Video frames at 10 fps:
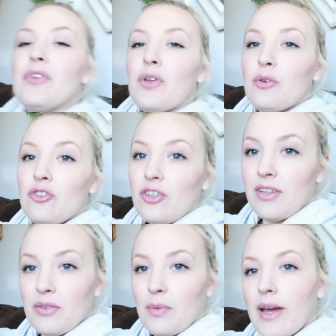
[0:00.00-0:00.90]
So
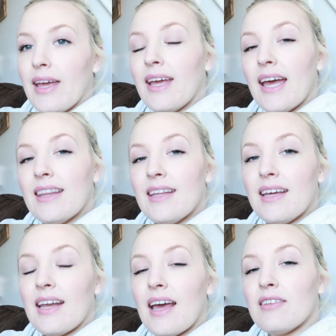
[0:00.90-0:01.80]
she's awake and
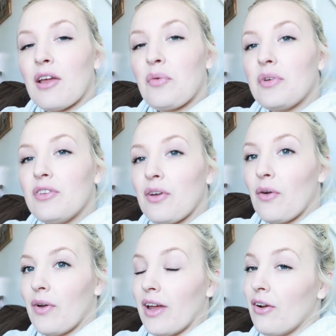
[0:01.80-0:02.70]
then as I went to
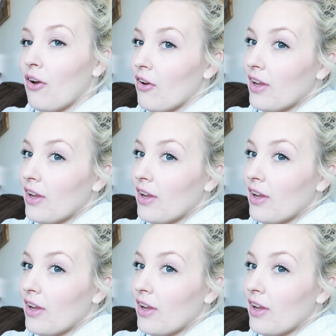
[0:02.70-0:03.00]
go get her,